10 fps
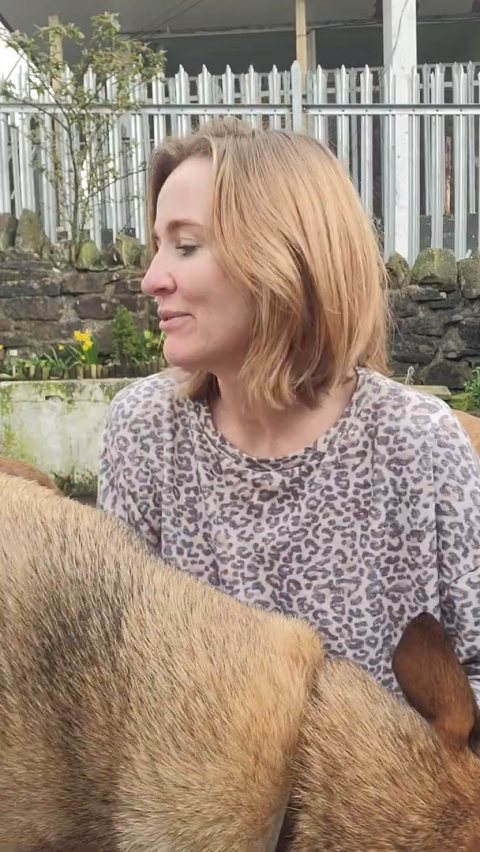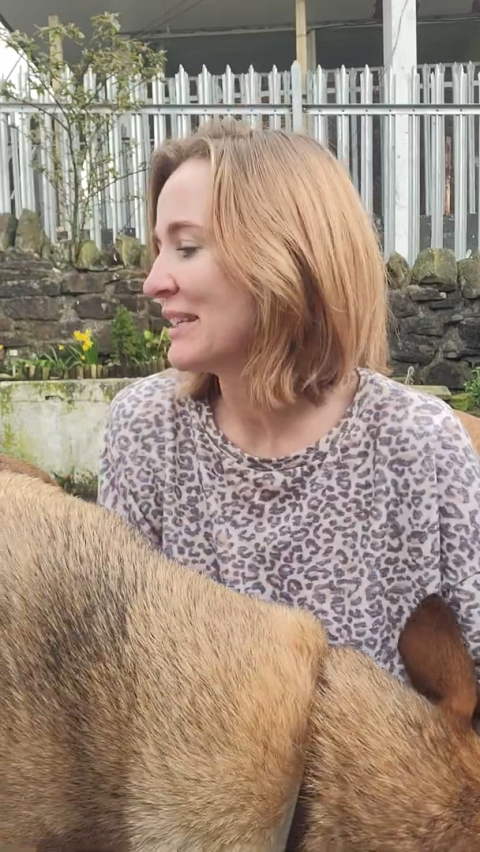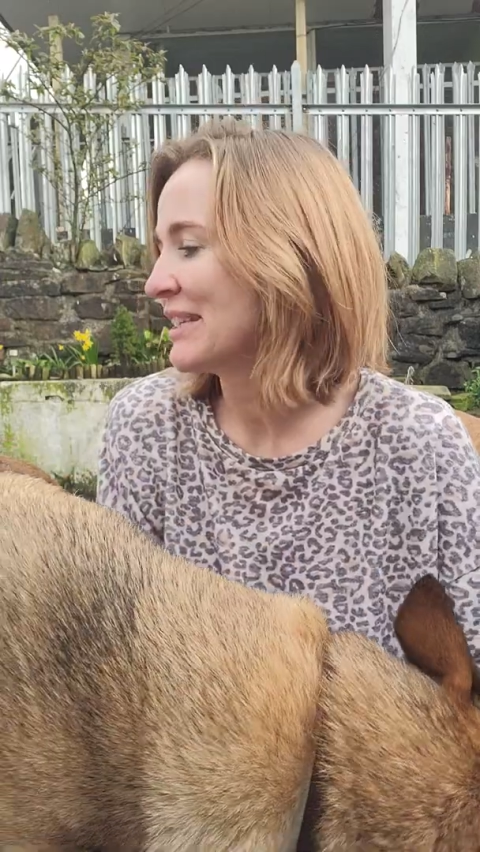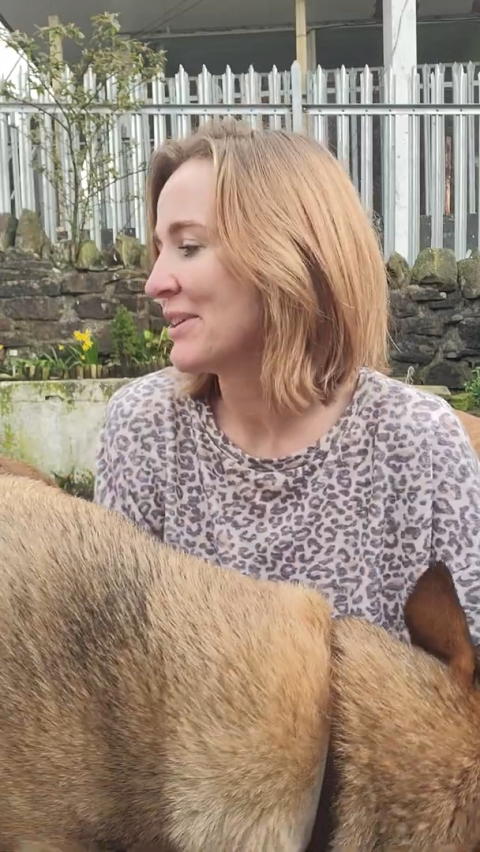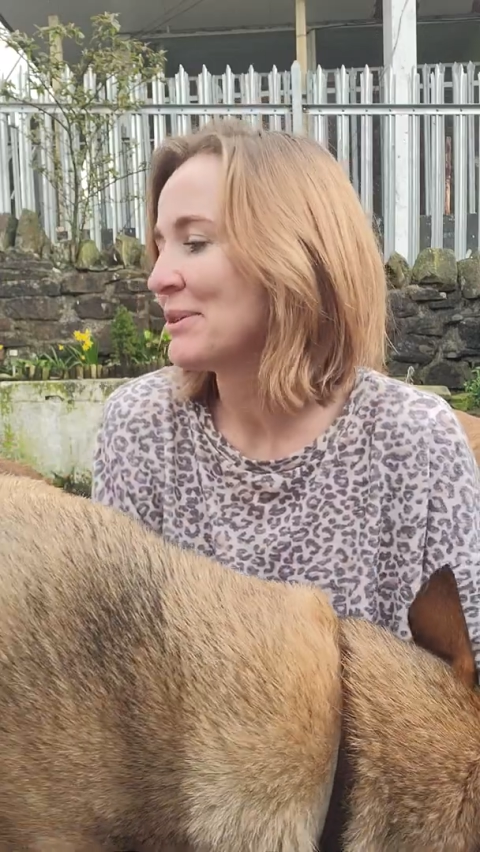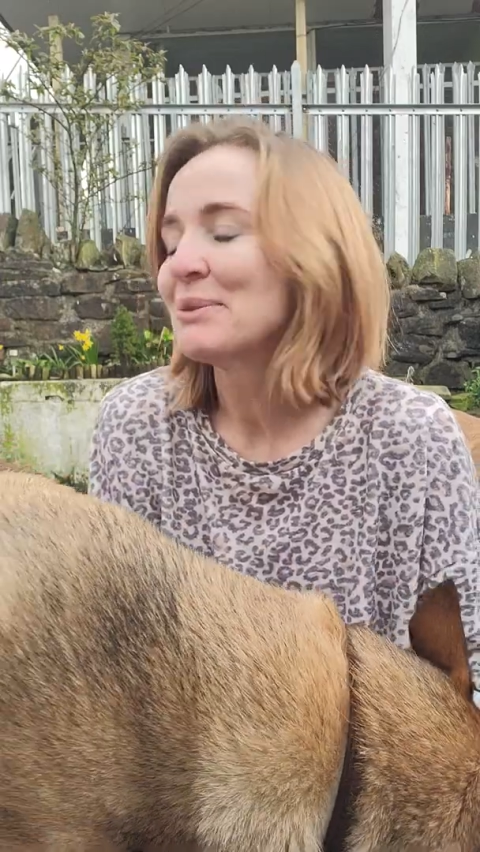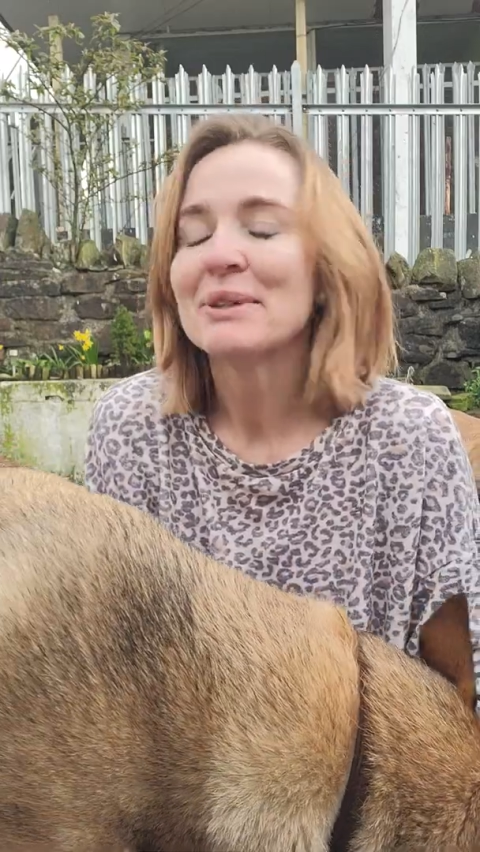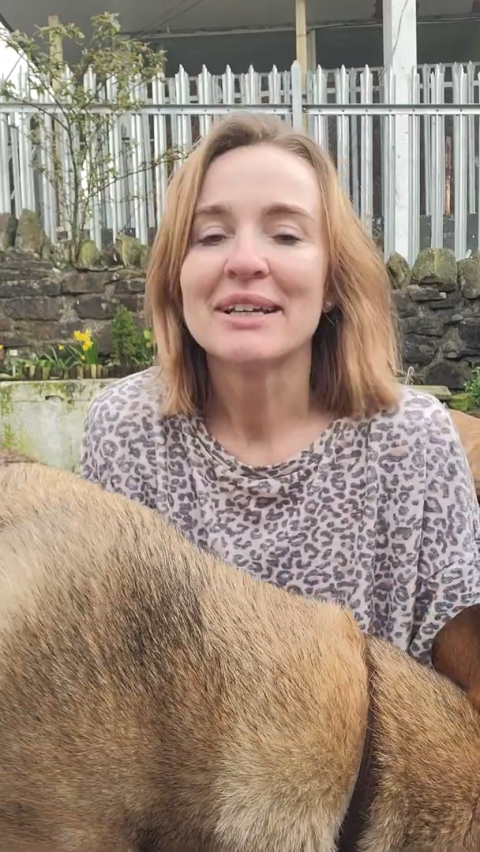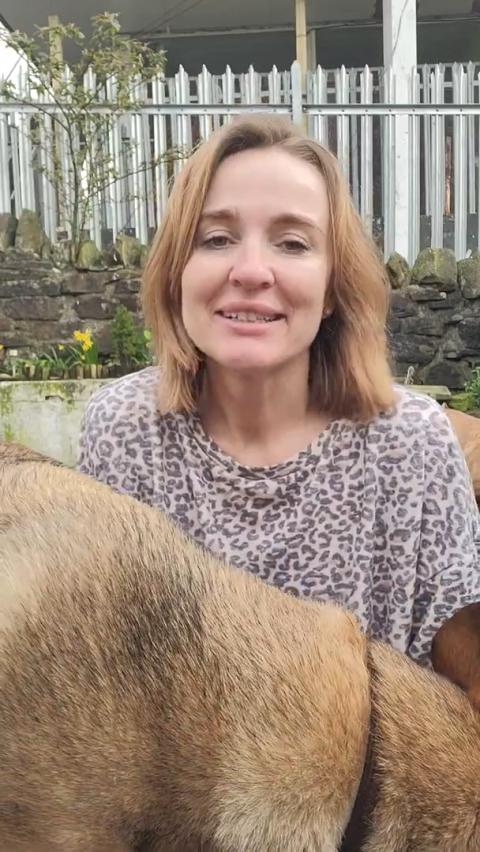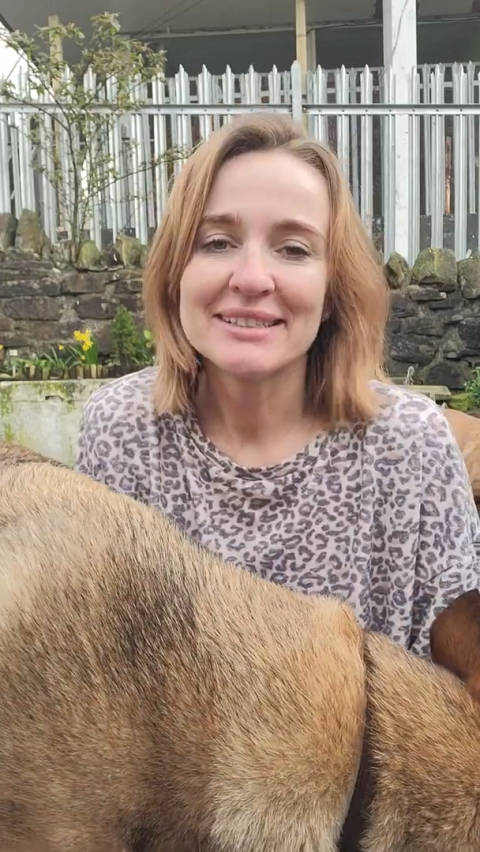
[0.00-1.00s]
video
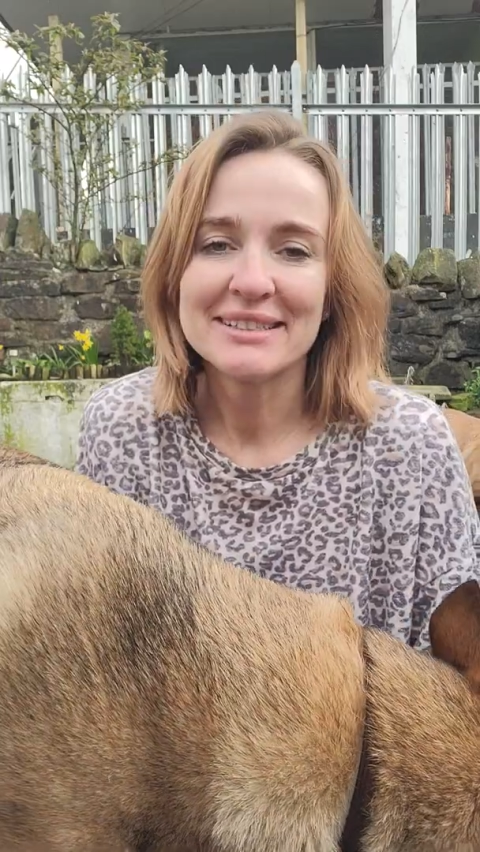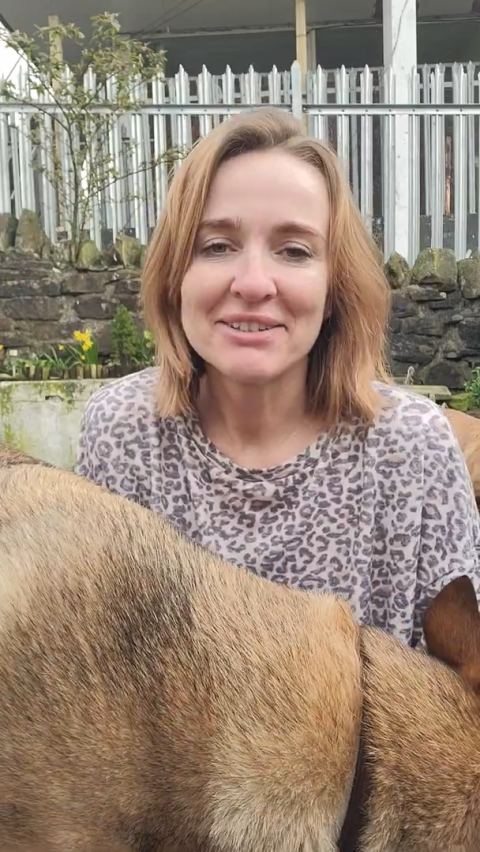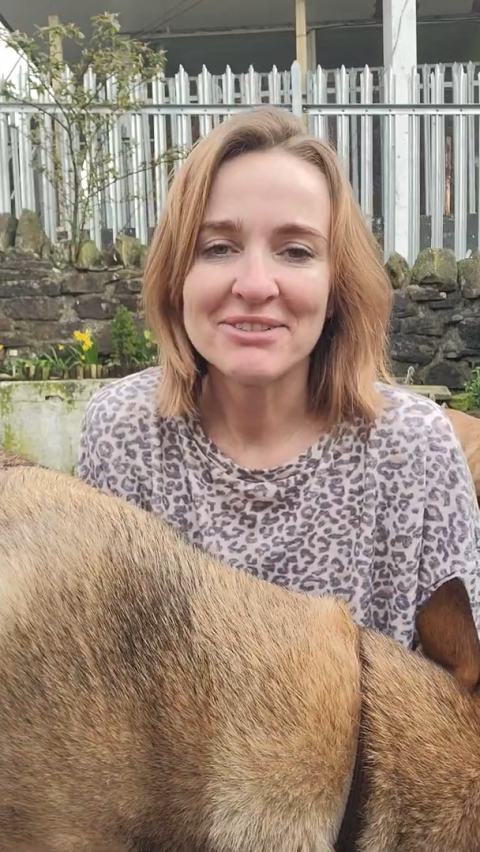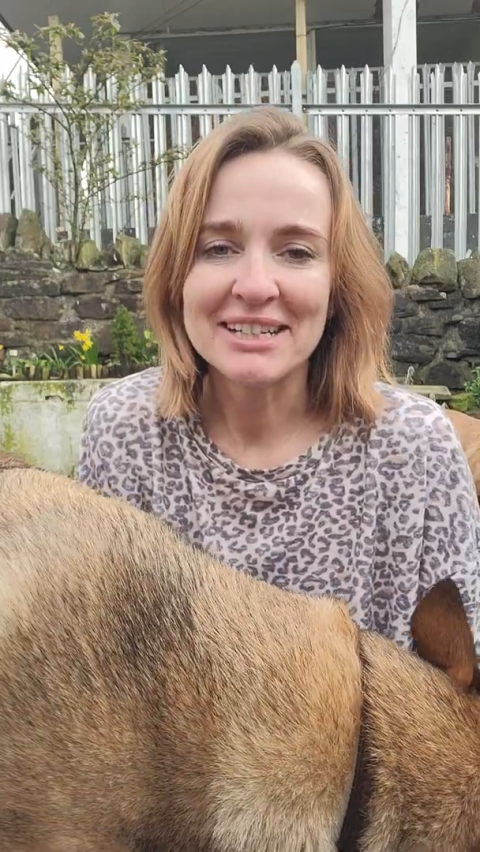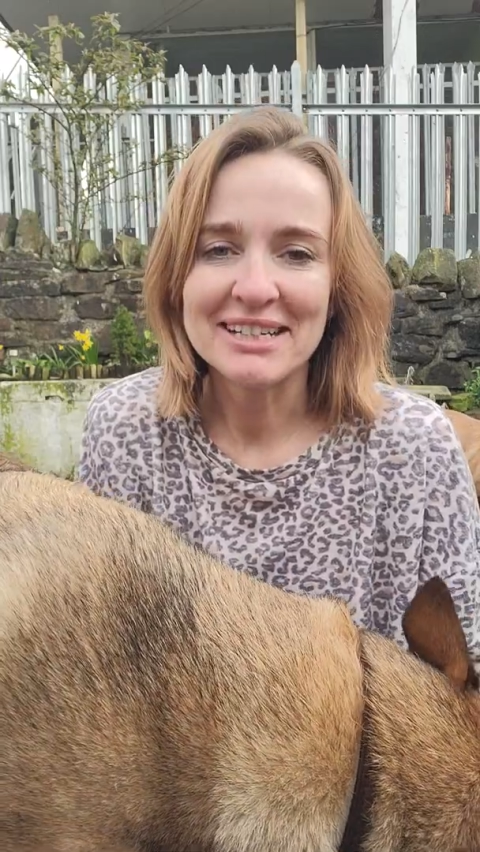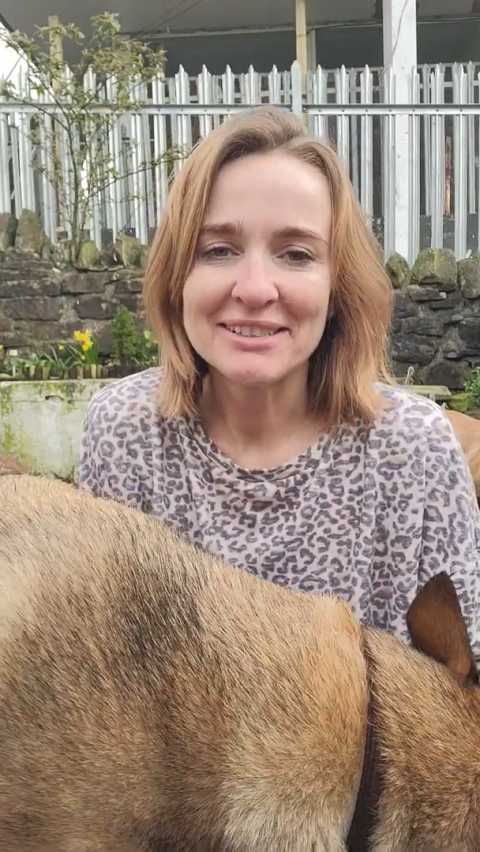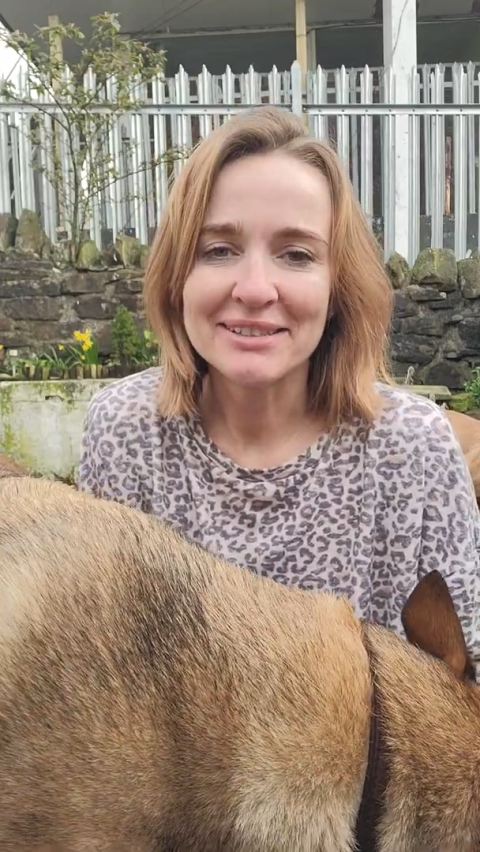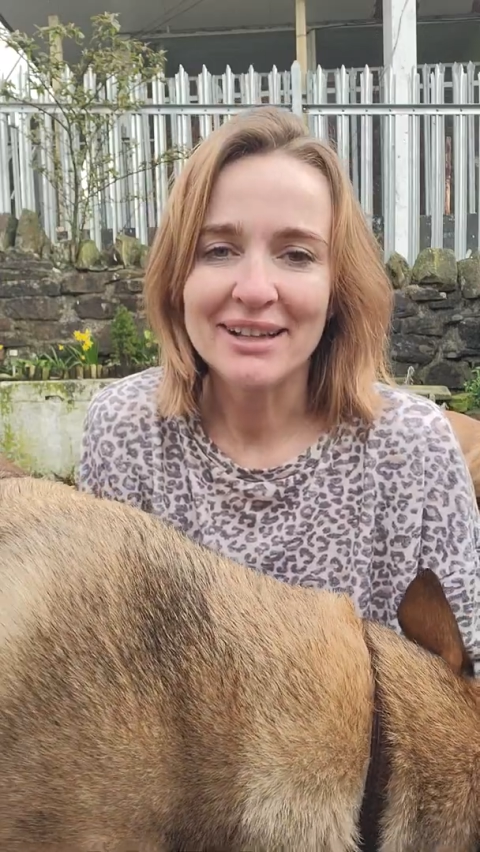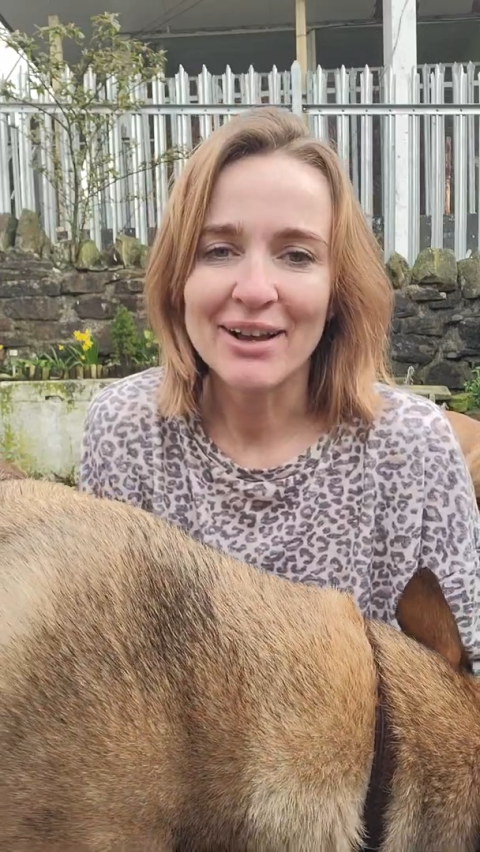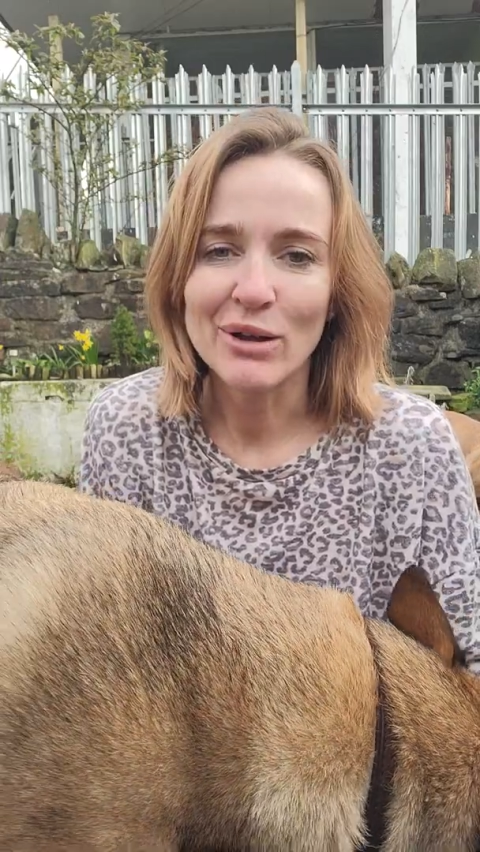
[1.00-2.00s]
series